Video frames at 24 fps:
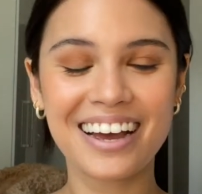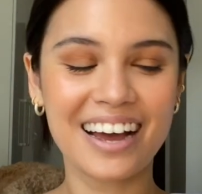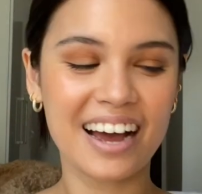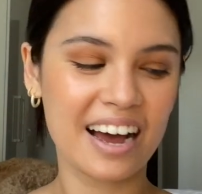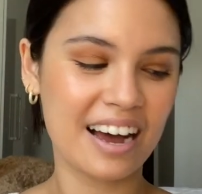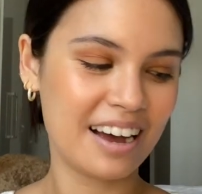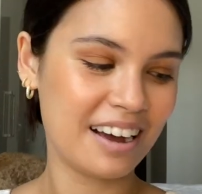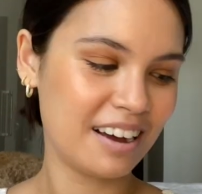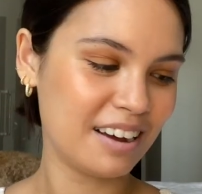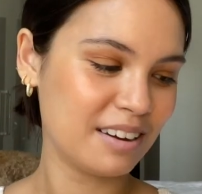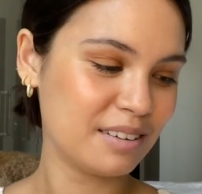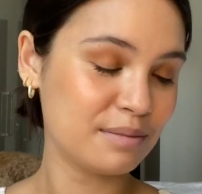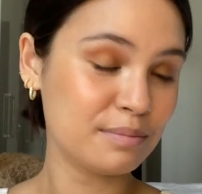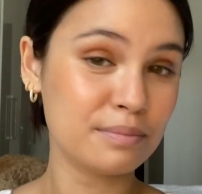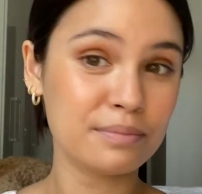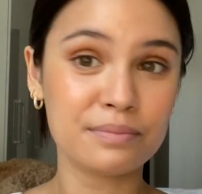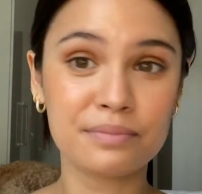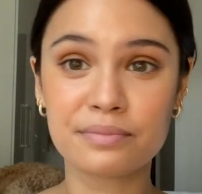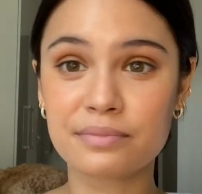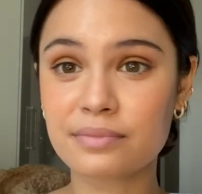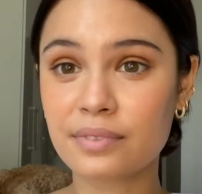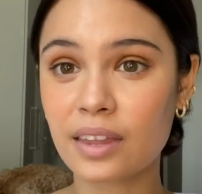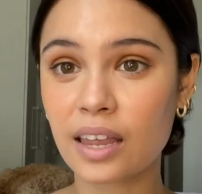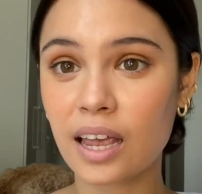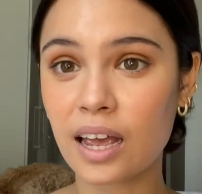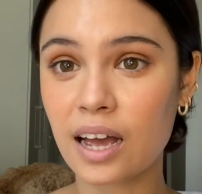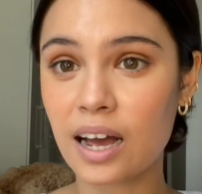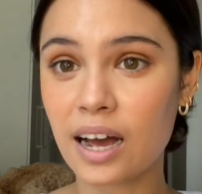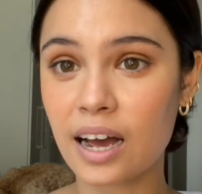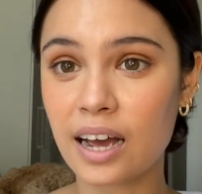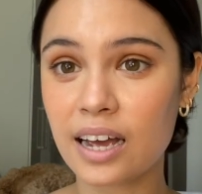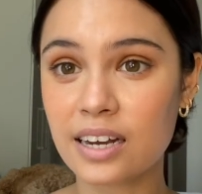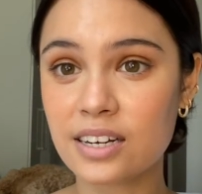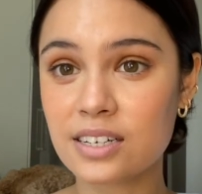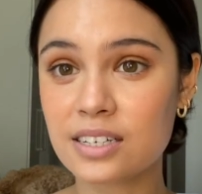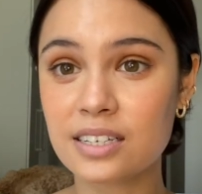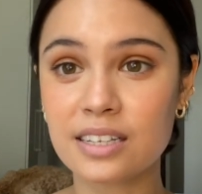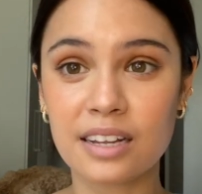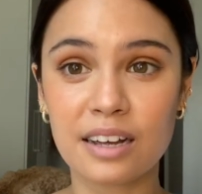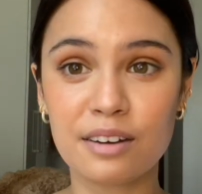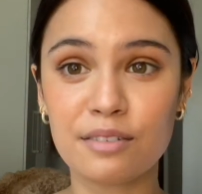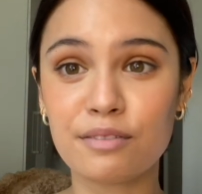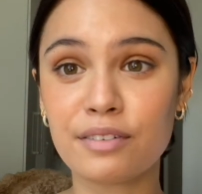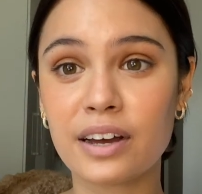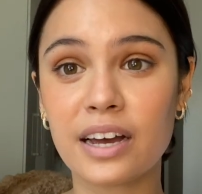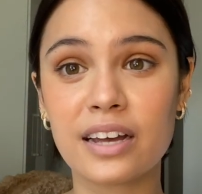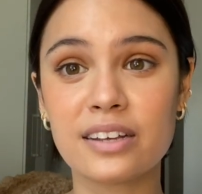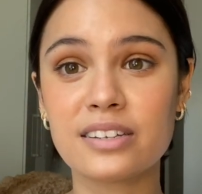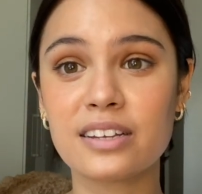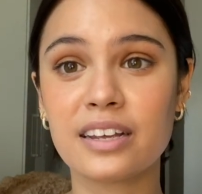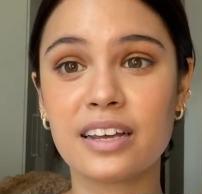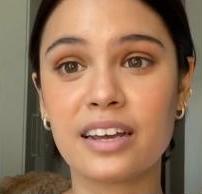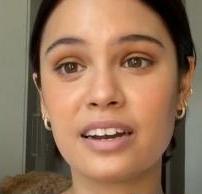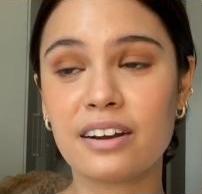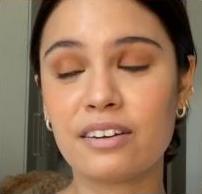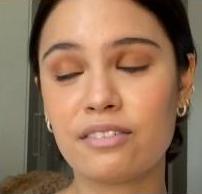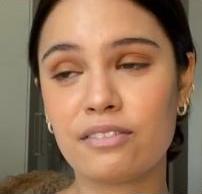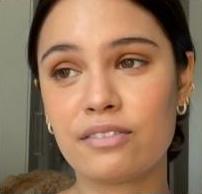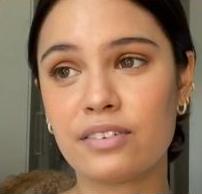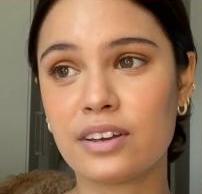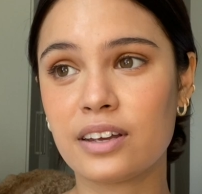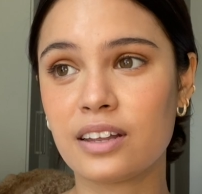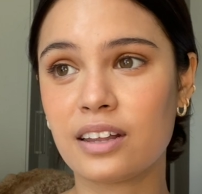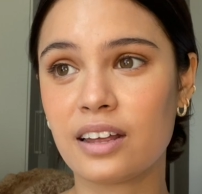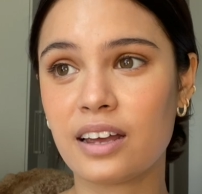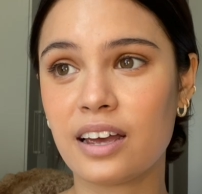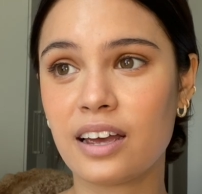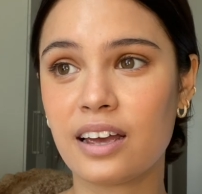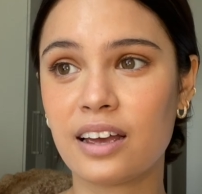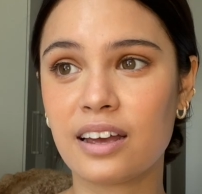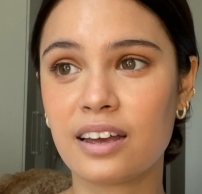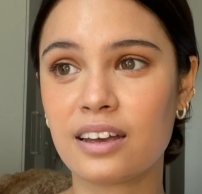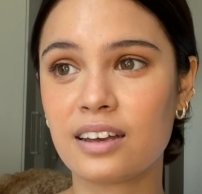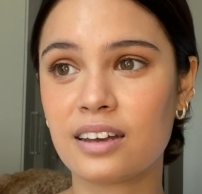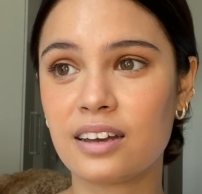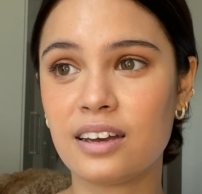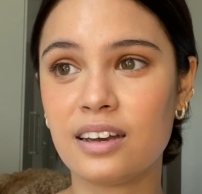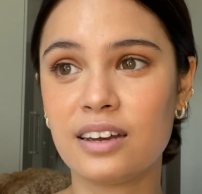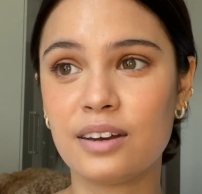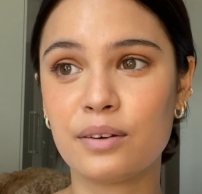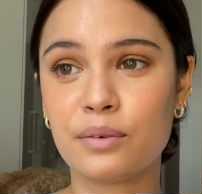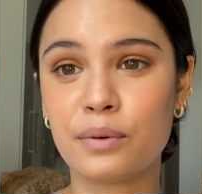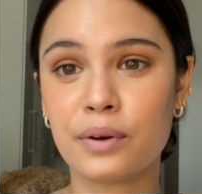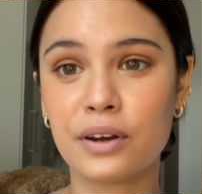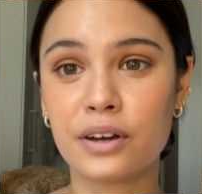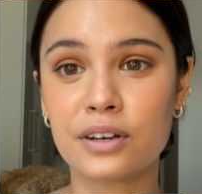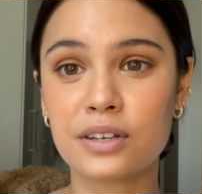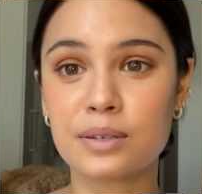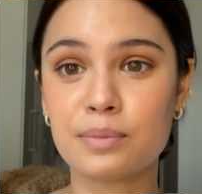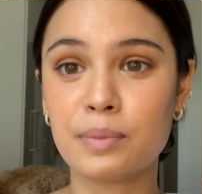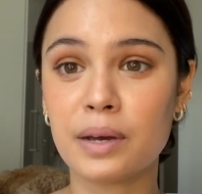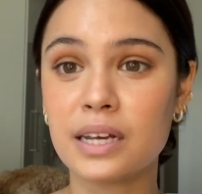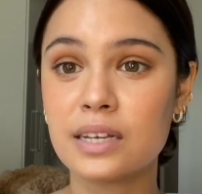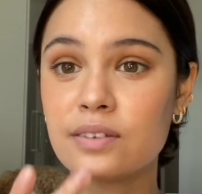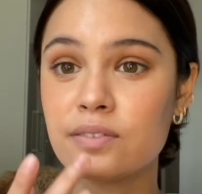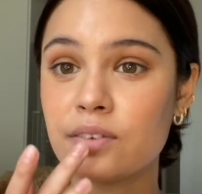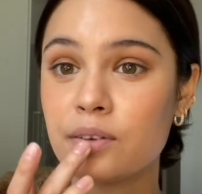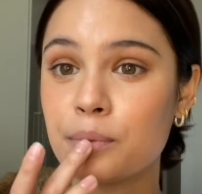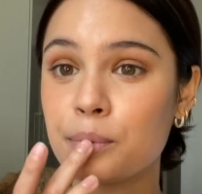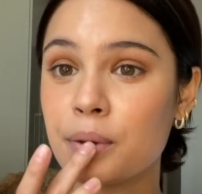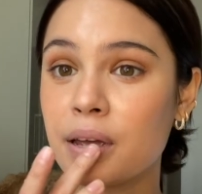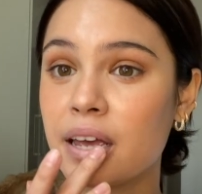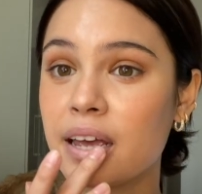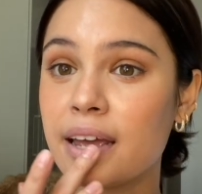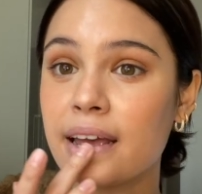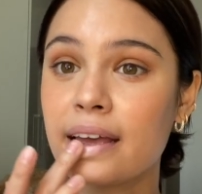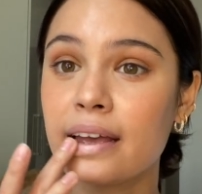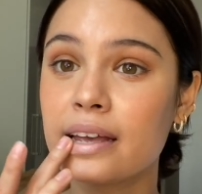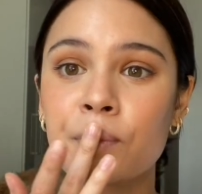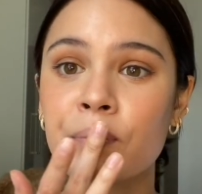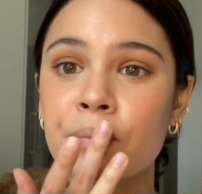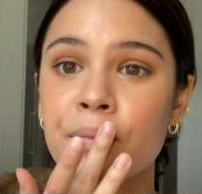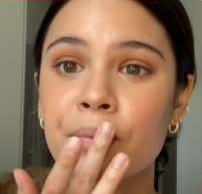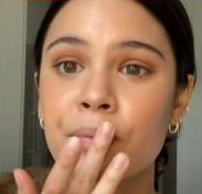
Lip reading: I just love Vaseline. I feel like it works best for me.